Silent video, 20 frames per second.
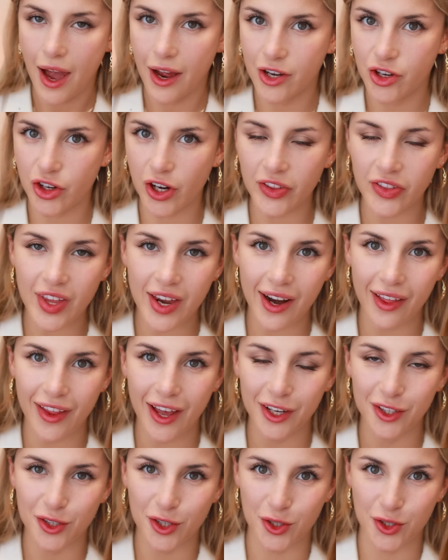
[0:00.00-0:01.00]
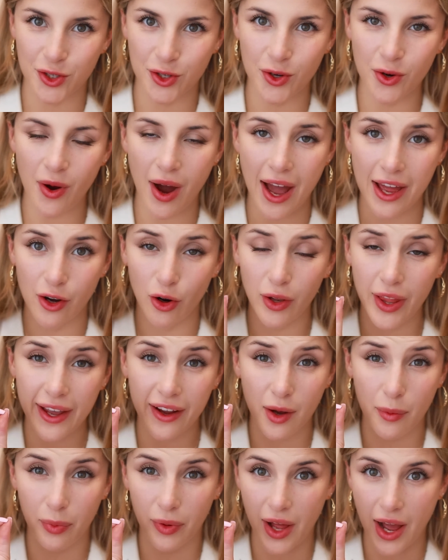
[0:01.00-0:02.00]
different. A trick that I like to do, I don't
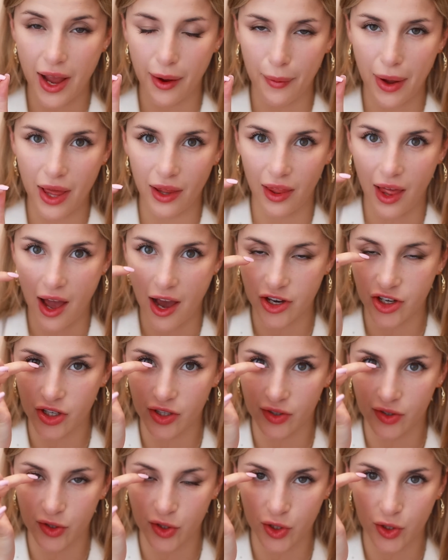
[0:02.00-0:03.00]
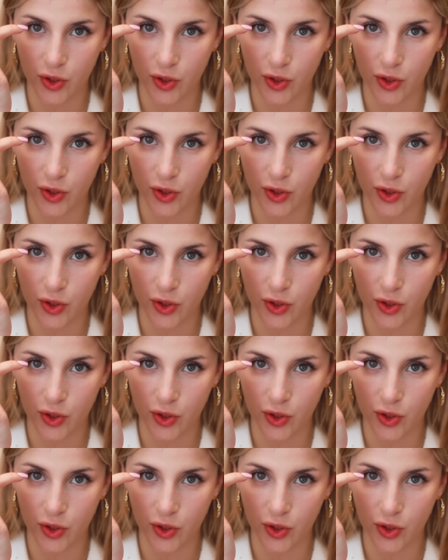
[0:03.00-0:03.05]
like applying my lashes